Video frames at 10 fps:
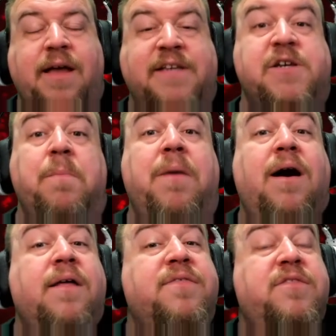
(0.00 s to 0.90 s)
As a
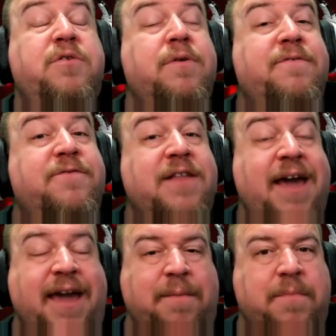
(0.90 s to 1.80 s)
moth to a
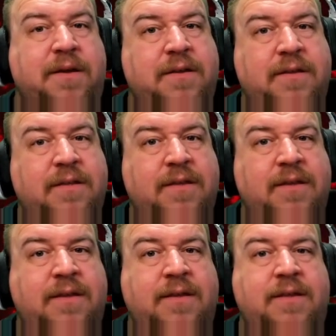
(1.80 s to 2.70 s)
flame,
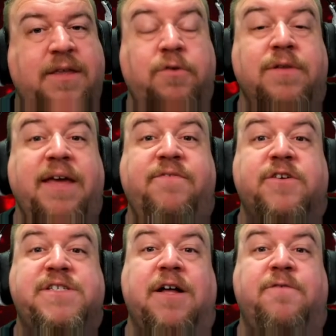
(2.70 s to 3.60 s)
you leave
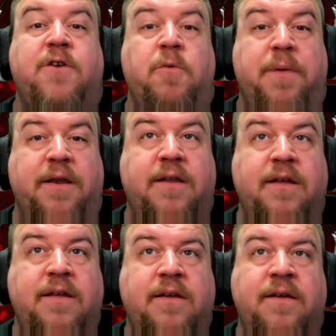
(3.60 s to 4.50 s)
yourself open.
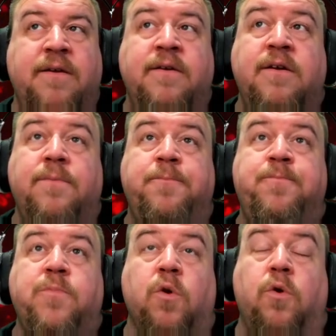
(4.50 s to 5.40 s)

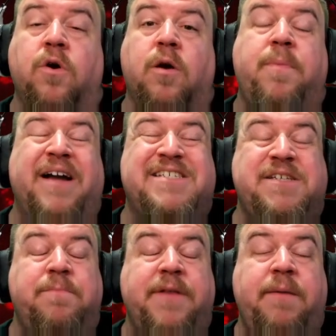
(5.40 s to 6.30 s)
Or by
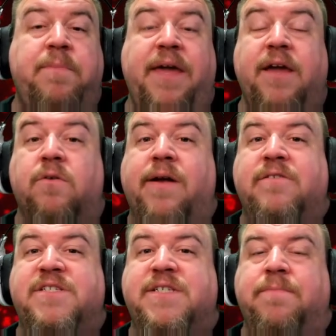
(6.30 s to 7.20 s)
simply being
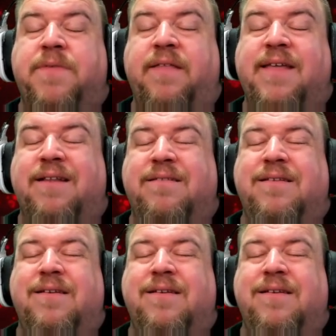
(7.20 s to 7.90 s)
around something that